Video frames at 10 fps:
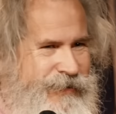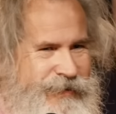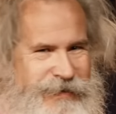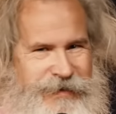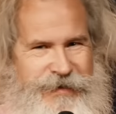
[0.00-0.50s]

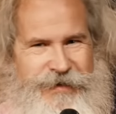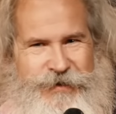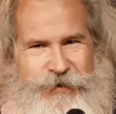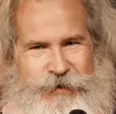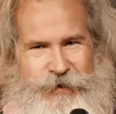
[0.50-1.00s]

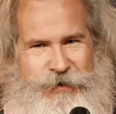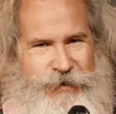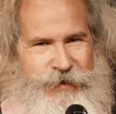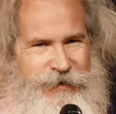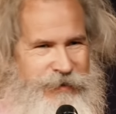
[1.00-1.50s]

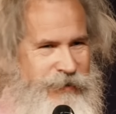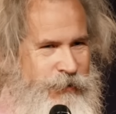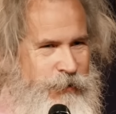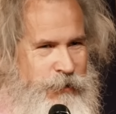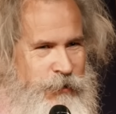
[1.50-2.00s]

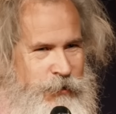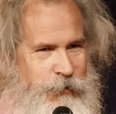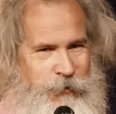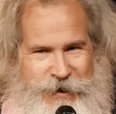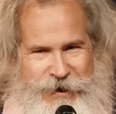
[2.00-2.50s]

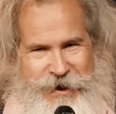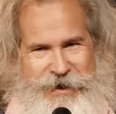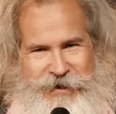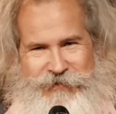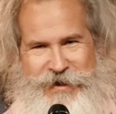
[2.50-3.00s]
well, I
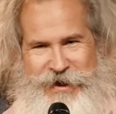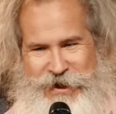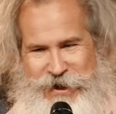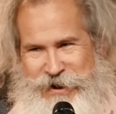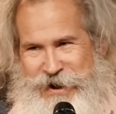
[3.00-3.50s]
guess I
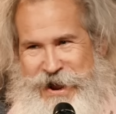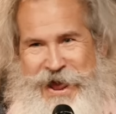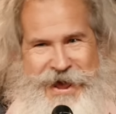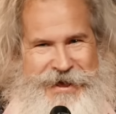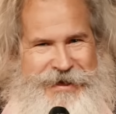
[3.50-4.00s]
got an
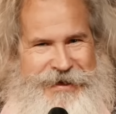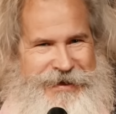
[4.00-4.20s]
A.